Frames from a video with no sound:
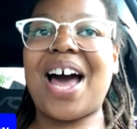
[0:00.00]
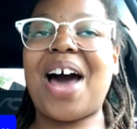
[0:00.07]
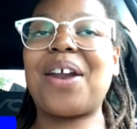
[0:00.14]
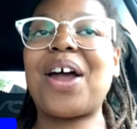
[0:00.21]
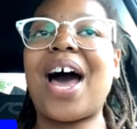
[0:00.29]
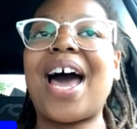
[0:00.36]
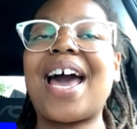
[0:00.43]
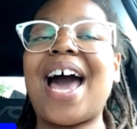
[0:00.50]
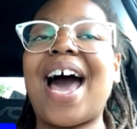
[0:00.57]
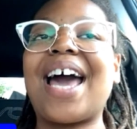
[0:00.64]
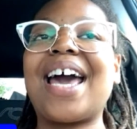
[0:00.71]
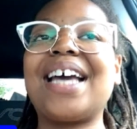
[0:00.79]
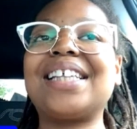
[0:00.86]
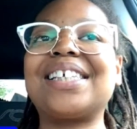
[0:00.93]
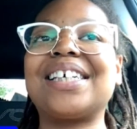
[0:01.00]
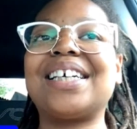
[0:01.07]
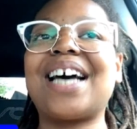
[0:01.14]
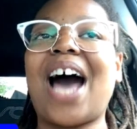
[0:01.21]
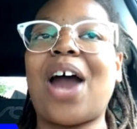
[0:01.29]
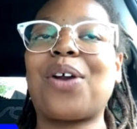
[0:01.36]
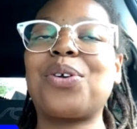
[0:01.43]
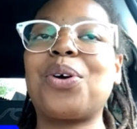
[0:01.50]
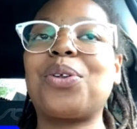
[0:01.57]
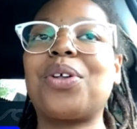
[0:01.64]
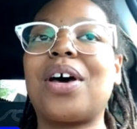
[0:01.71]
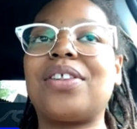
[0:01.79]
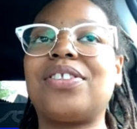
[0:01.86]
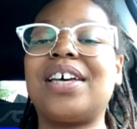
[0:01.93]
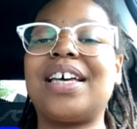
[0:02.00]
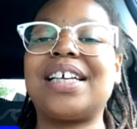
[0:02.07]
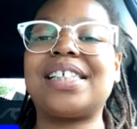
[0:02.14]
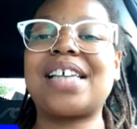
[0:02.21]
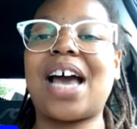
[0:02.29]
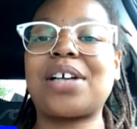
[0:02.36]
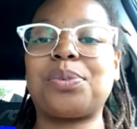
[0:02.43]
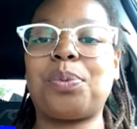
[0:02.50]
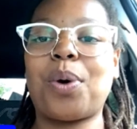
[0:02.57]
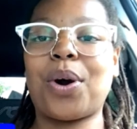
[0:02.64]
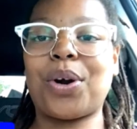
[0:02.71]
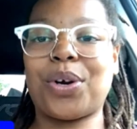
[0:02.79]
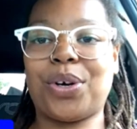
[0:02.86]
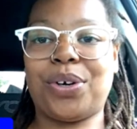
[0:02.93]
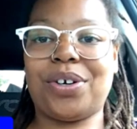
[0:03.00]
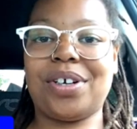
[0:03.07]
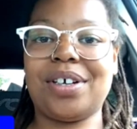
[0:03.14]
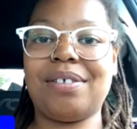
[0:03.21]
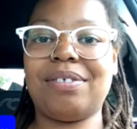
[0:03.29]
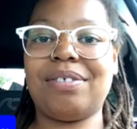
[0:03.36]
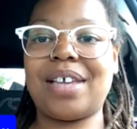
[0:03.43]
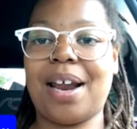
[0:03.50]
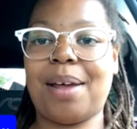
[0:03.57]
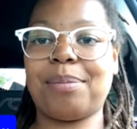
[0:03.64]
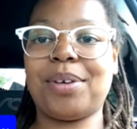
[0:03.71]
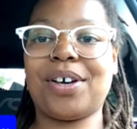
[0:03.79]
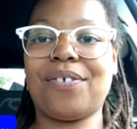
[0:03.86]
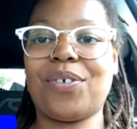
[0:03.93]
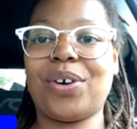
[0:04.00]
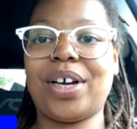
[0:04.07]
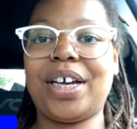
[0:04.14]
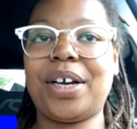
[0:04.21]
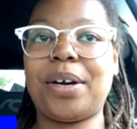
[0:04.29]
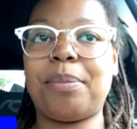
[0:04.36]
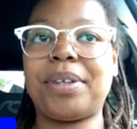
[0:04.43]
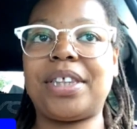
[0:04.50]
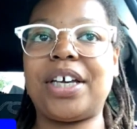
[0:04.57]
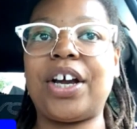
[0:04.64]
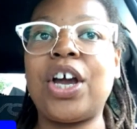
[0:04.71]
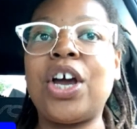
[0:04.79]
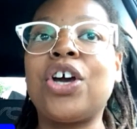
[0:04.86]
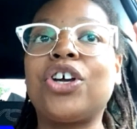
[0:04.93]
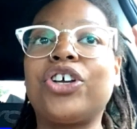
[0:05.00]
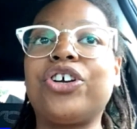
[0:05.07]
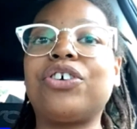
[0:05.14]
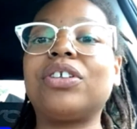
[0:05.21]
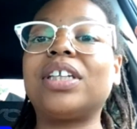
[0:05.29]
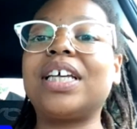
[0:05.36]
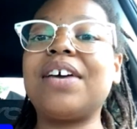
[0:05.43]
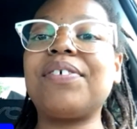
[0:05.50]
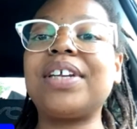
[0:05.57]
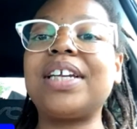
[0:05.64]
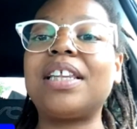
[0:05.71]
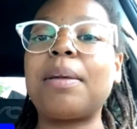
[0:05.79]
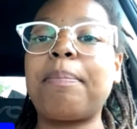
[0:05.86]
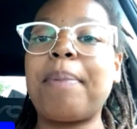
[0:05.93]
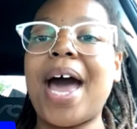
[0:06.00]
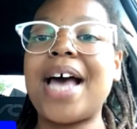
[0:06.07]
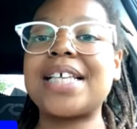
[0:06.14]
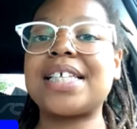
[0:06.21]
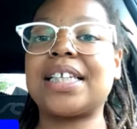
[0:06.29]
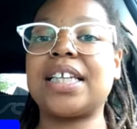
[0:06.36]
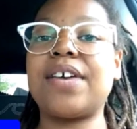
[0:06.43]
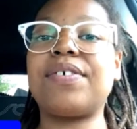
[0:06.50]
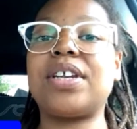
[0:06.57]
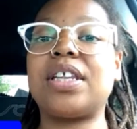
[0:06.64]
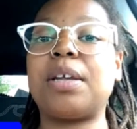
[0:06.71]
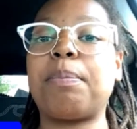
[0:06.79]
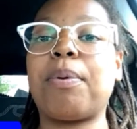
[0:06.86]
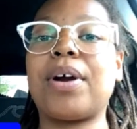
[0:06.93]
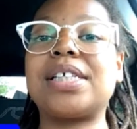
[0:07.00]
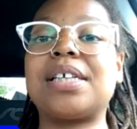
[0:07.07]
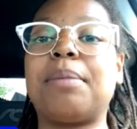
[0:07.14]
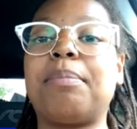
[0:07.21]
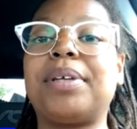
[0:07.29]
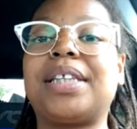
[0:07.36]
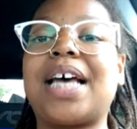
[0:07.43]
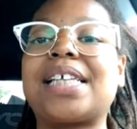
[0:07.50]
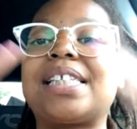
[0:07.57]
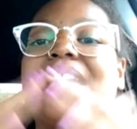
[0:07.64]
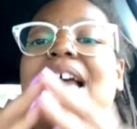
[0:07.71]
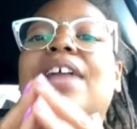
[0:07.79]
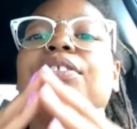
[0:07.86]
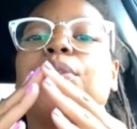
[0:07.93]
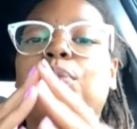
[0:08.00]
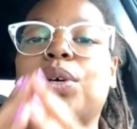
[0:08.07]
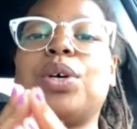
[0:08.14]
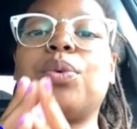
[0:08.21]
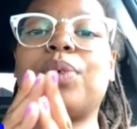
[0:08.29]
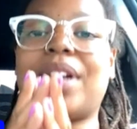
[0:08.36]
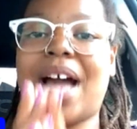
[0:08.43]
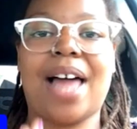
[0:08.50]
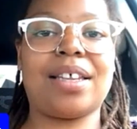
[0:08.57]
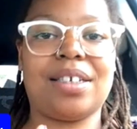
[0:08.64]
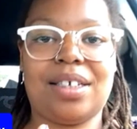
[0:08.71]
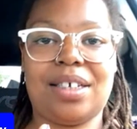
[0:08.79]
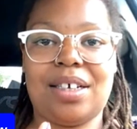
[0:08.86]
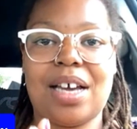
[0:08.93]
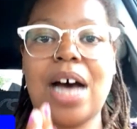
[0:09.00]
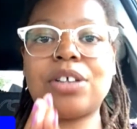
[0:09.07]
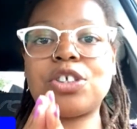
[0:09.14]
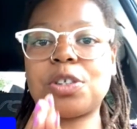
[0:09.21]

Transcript: I hate I don't know the exact word that I'm looking for here, but you're living in the past and living in the present, but that's not the real reality.